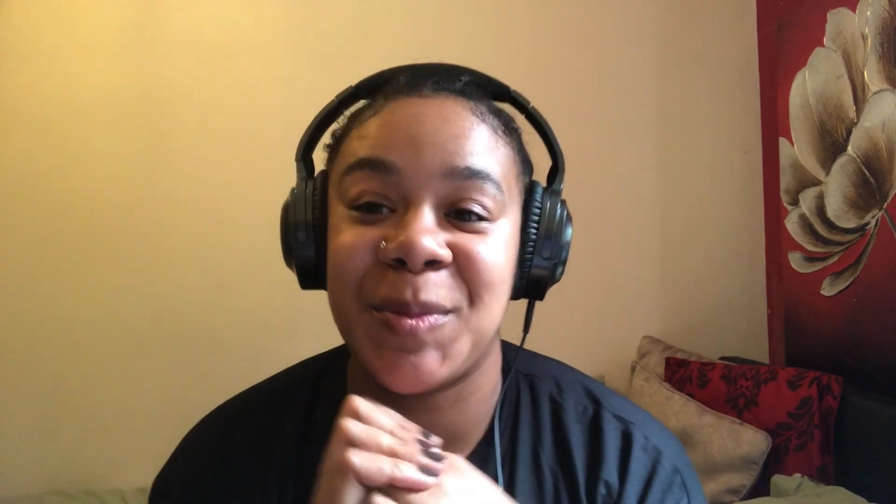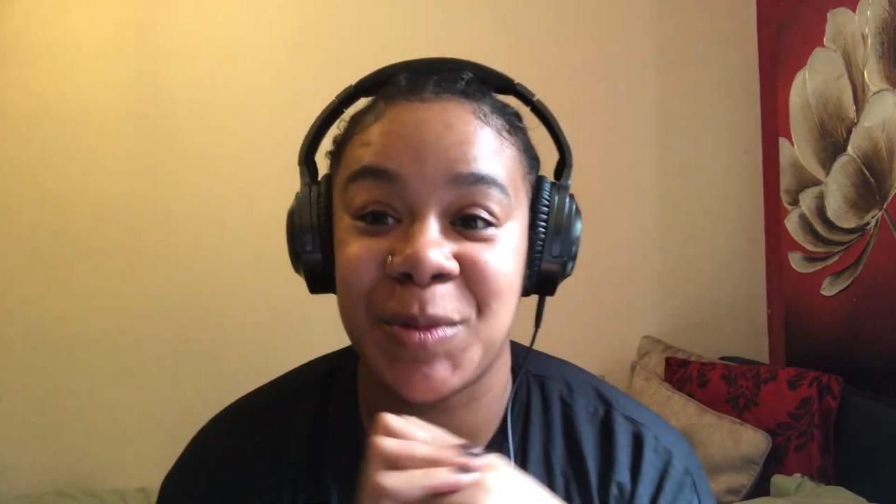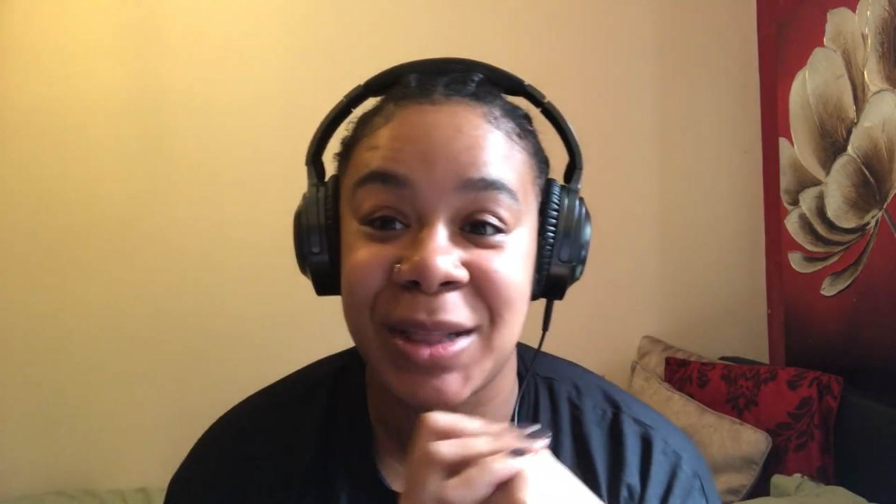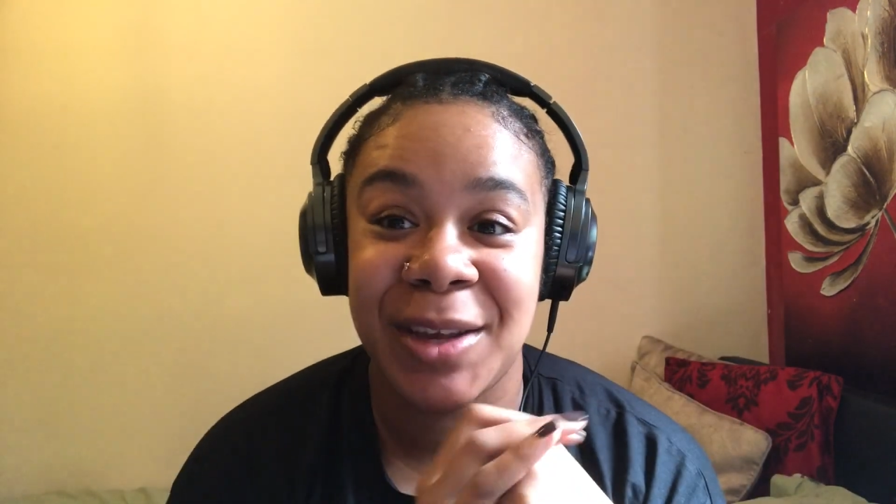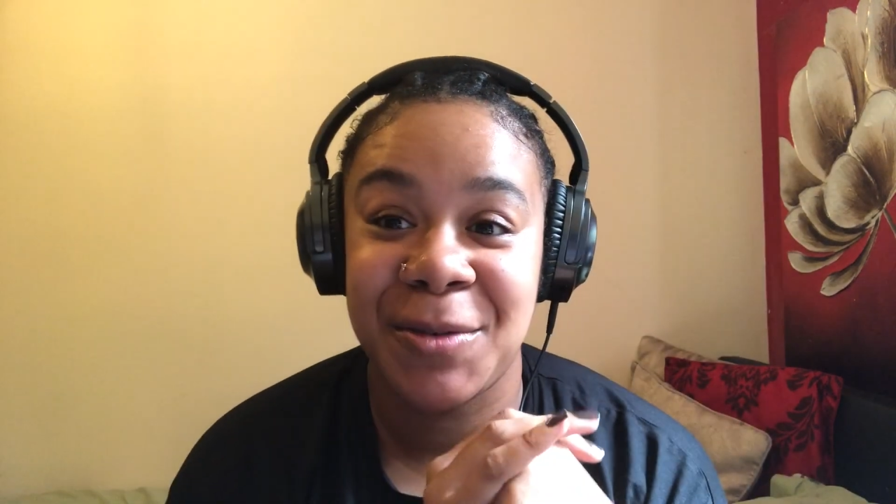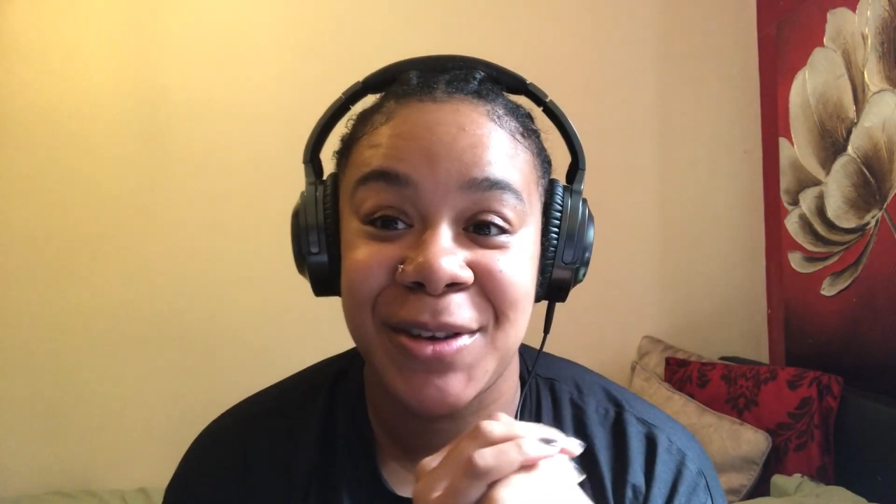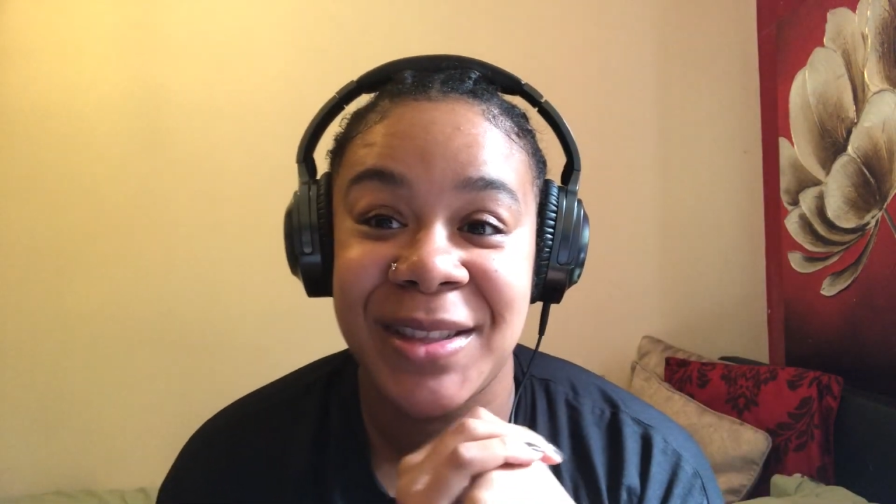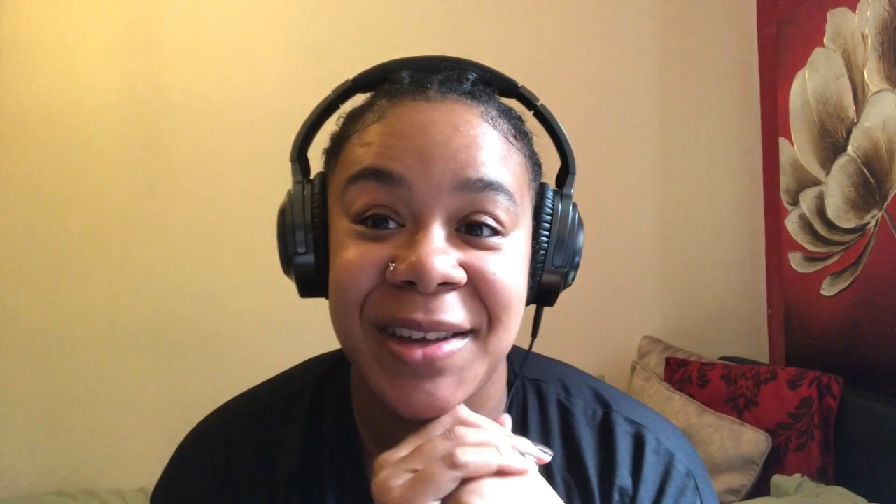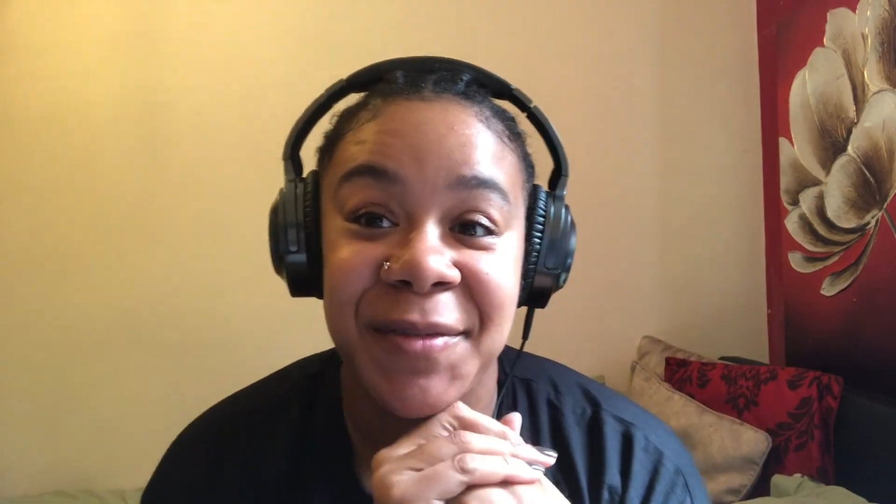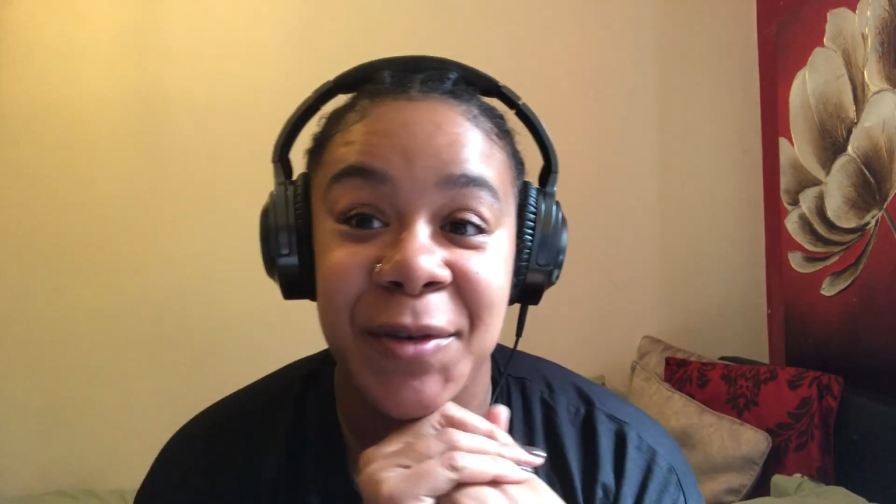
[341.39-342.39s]
when they were
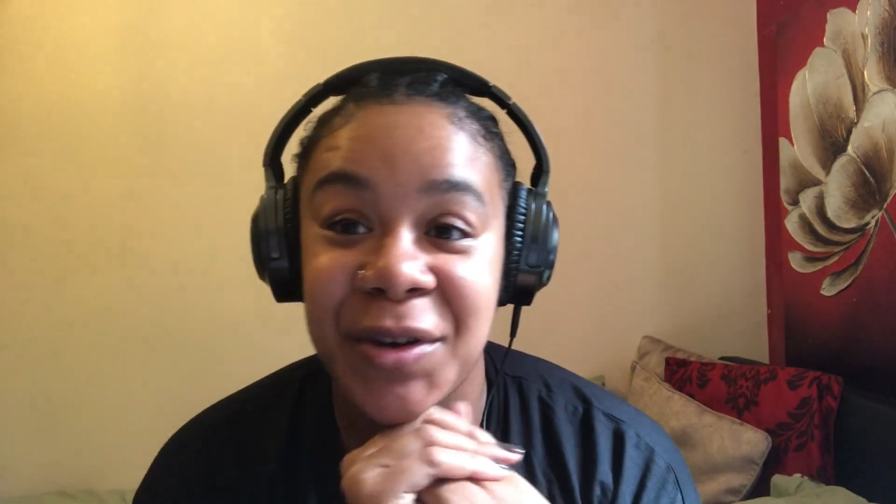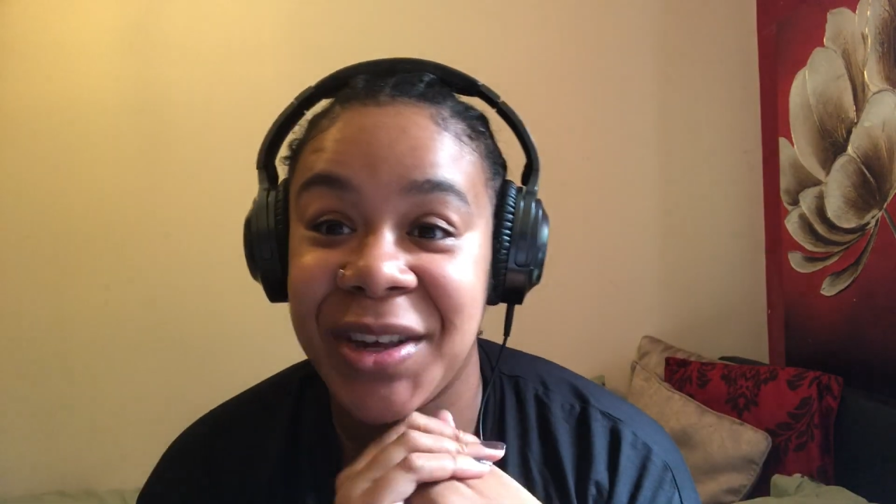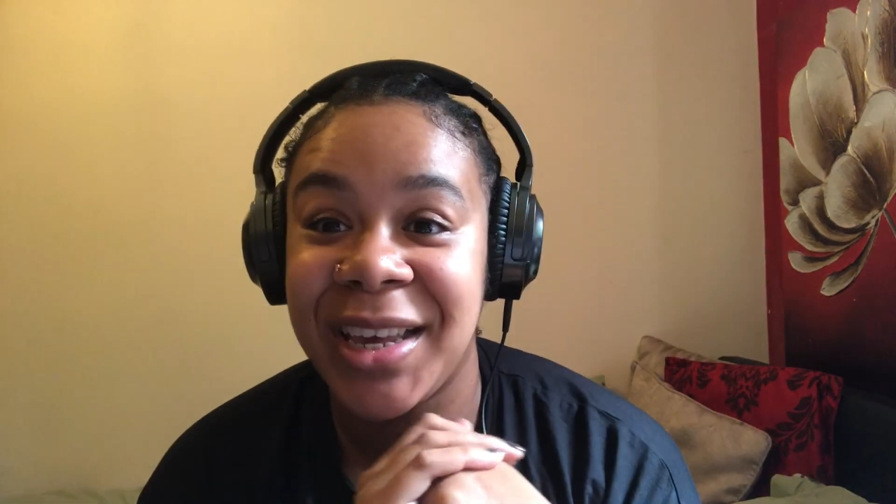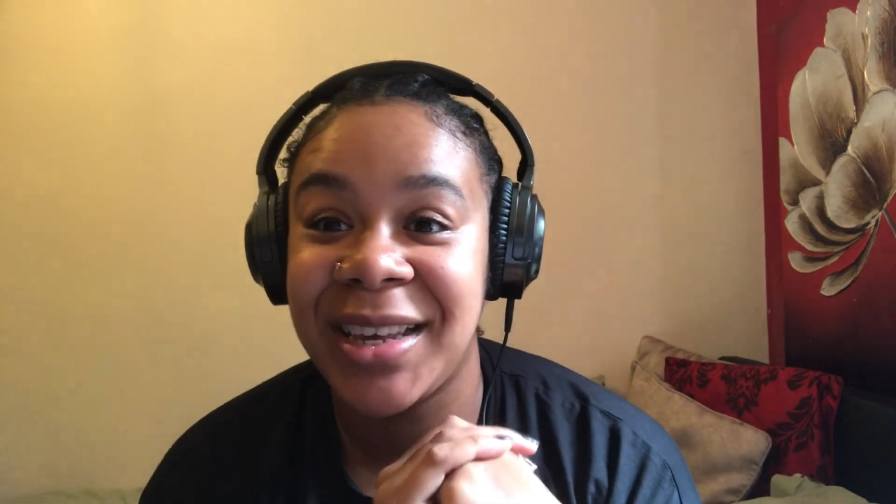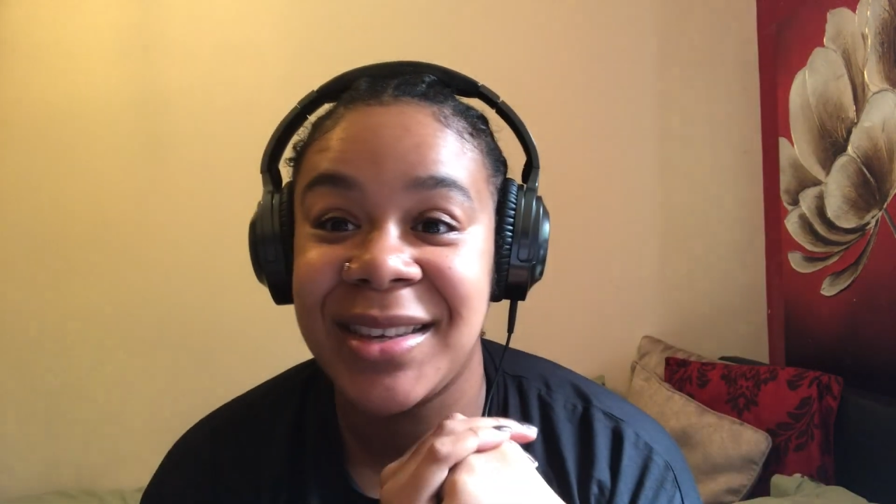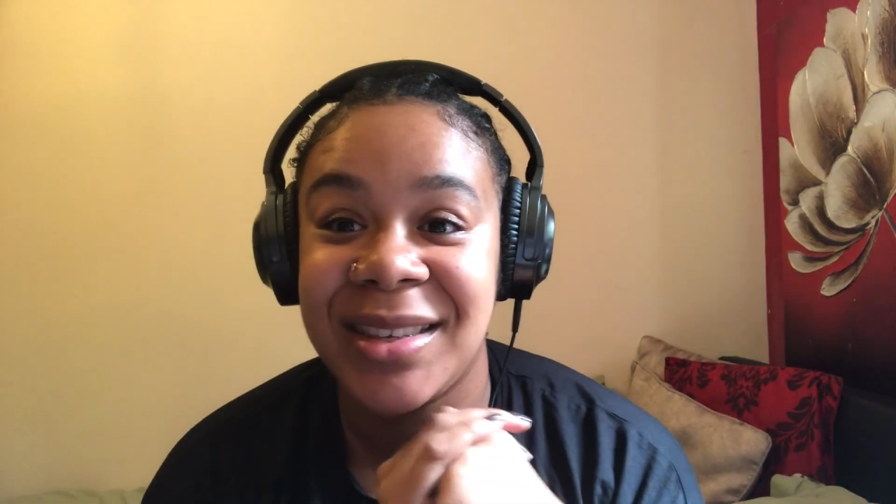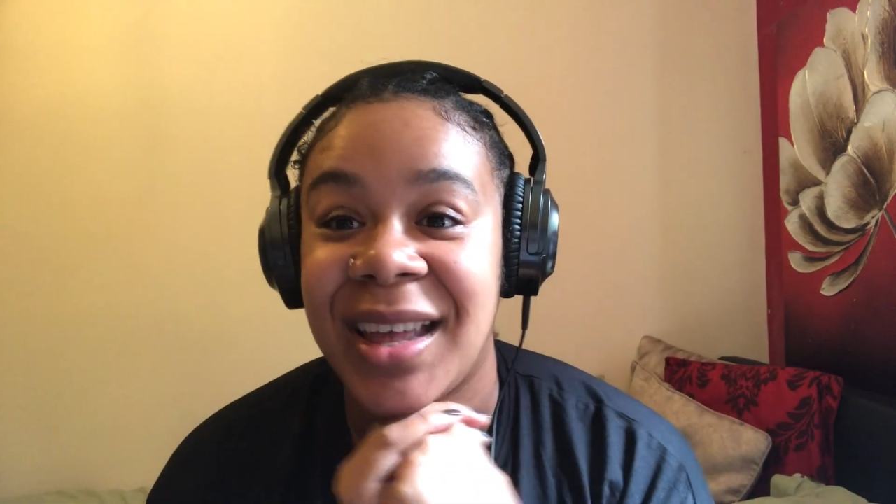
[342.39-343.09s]
in their 40s